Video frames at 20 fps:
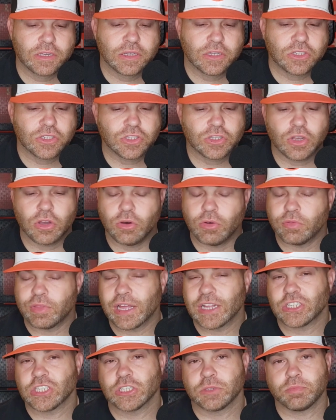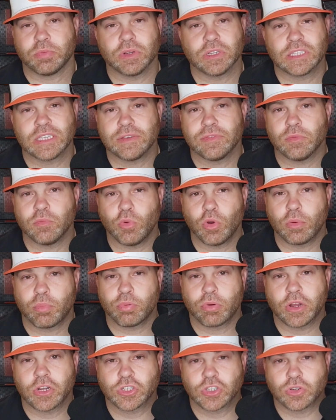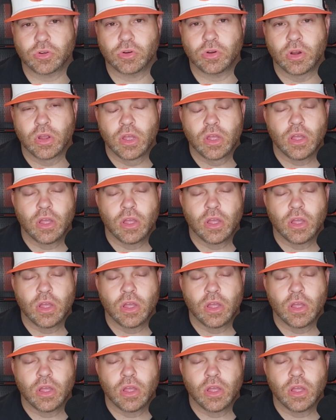So that just puts even more pressure